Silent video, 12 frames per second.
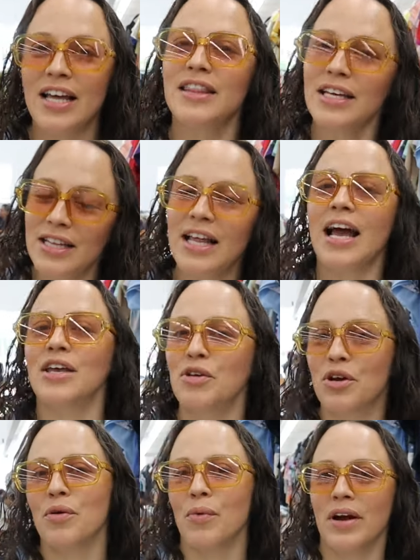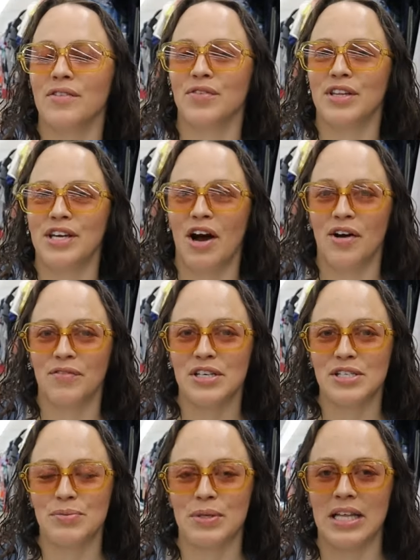I think that you could wear it for the
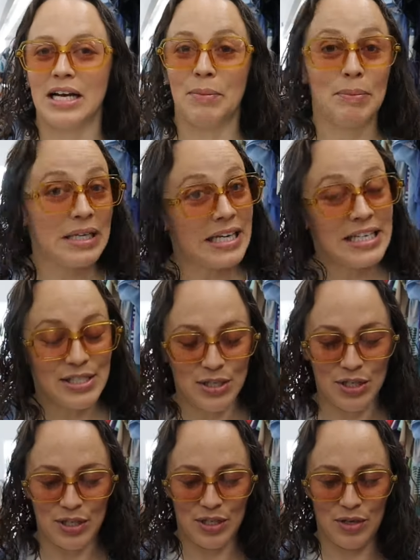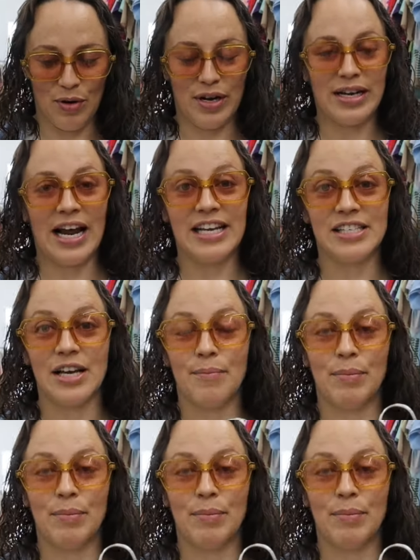office with like a blazer or a nice